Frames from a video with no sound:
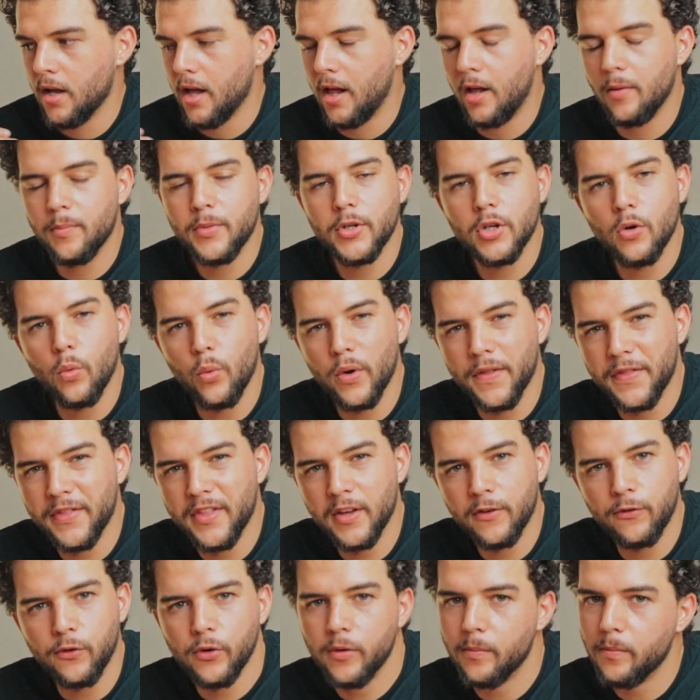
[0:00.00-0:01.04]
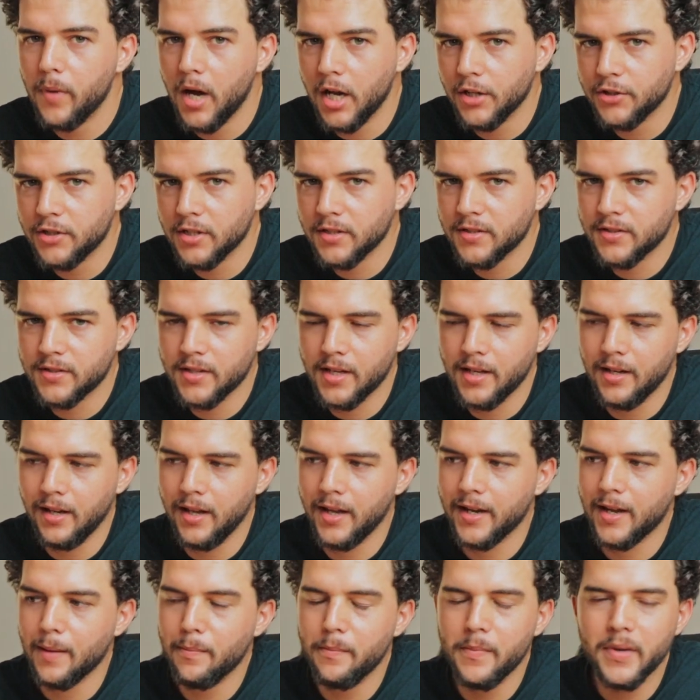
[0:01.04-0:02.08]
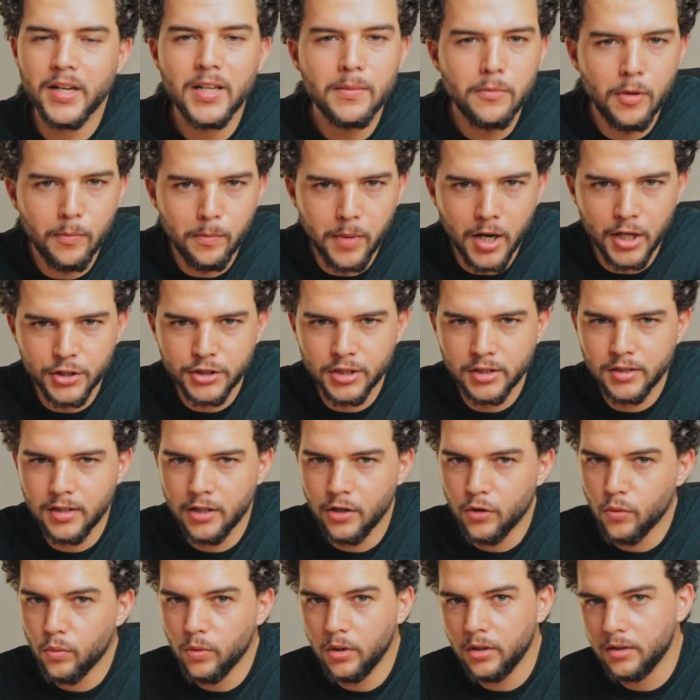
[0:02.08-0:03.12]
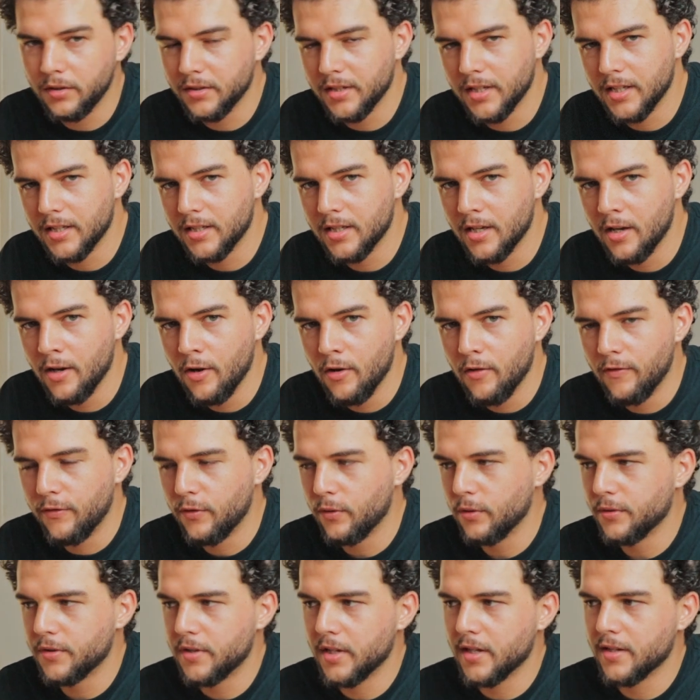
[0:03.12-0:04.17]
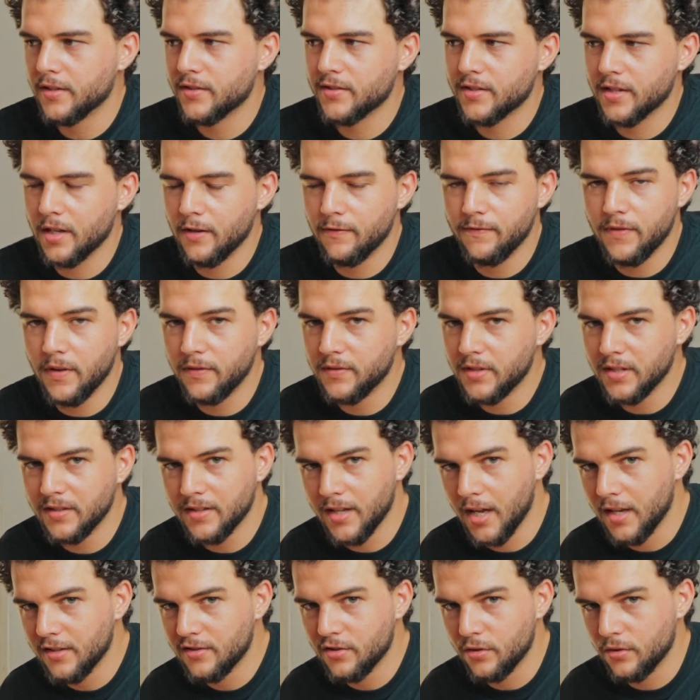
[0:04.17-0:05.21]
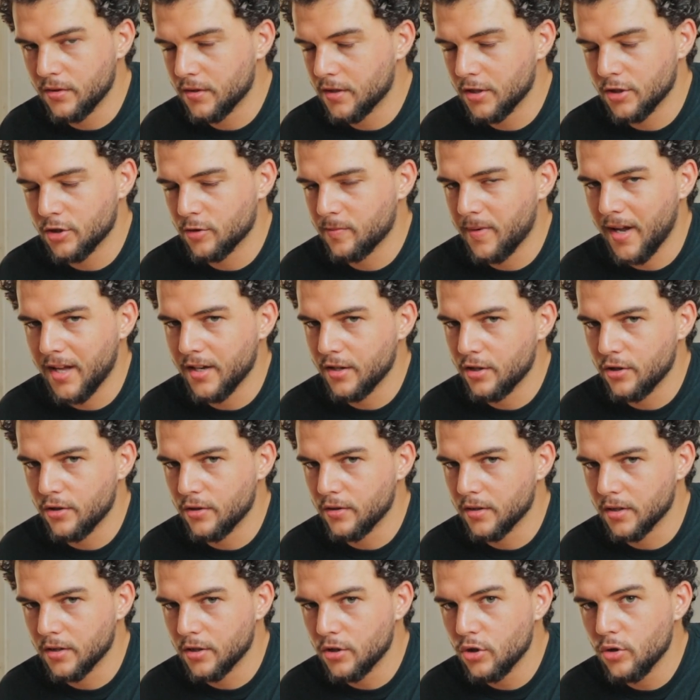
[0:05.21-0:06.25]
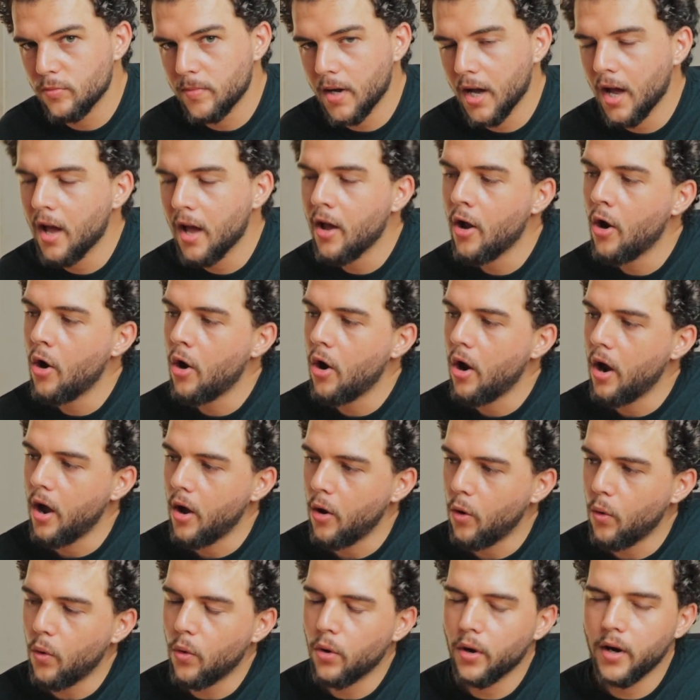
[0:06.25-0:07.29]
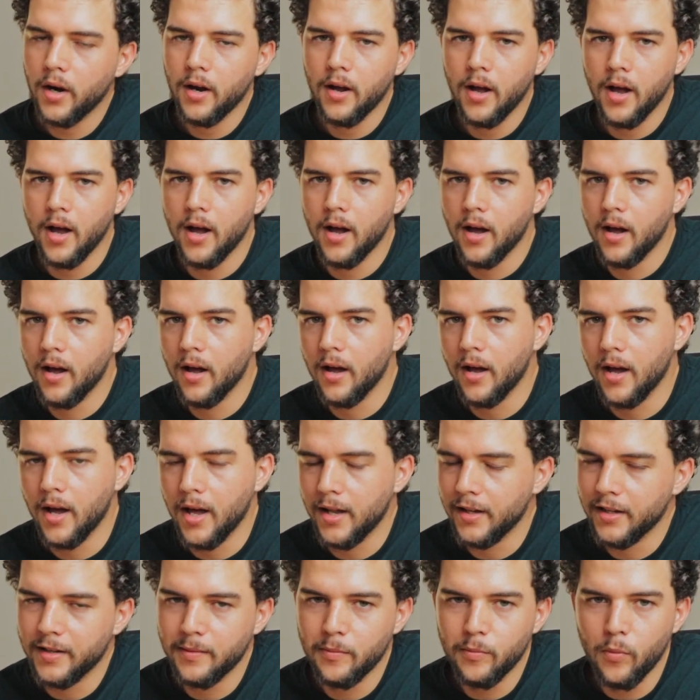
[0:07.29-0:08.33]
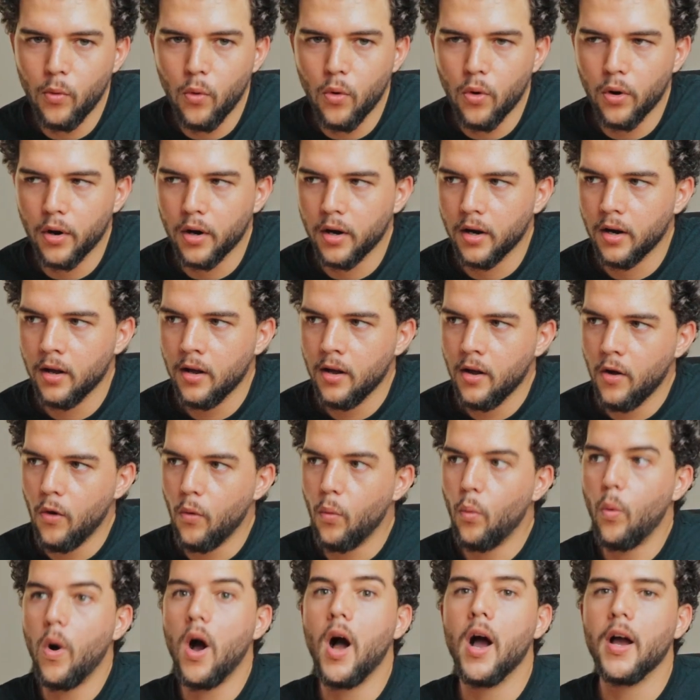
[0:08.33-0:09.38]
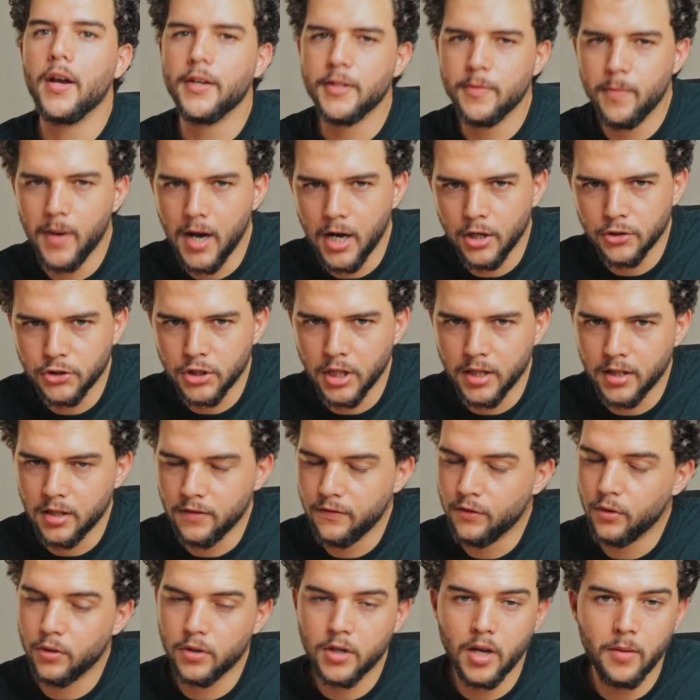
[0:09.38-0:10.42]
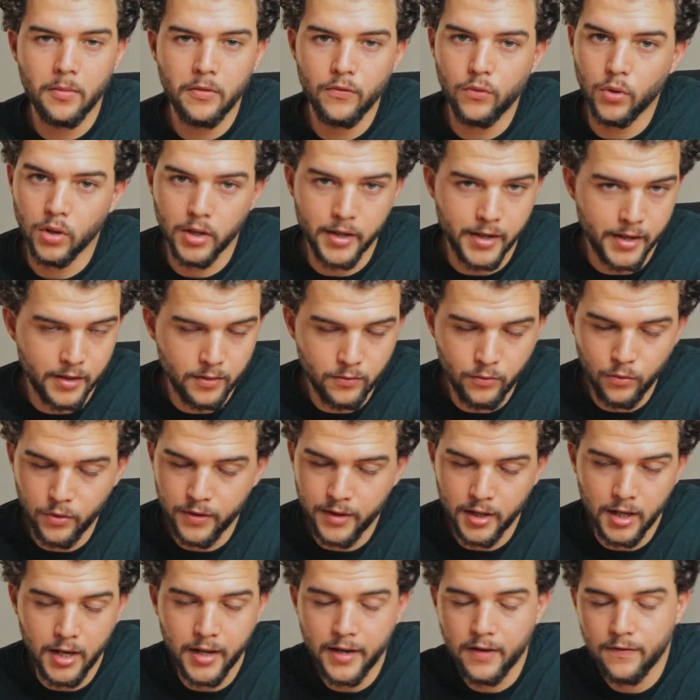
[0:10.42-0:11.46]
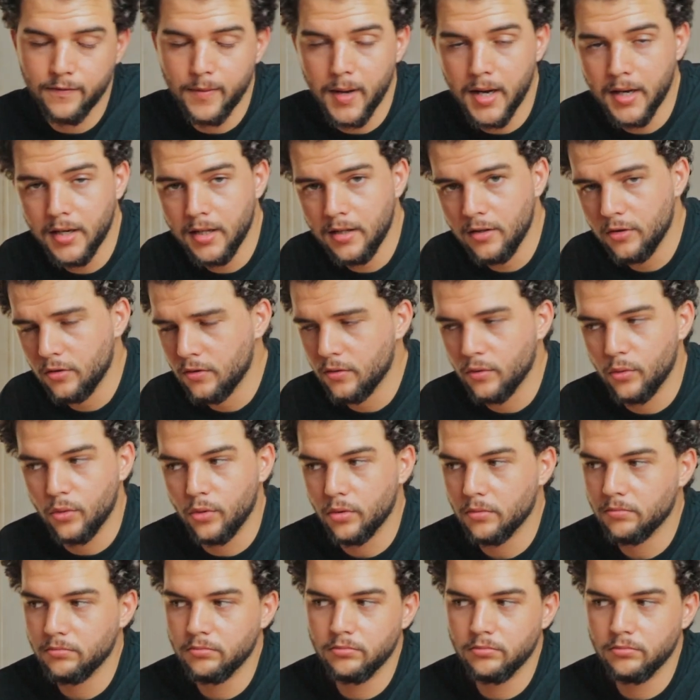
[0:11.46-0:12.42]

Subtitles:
help you with different budgets, like a minimum budget that you will need for this 15 days that you're going to spend here in Cuba, or a little more wide budget if you're coming with a lot of money, or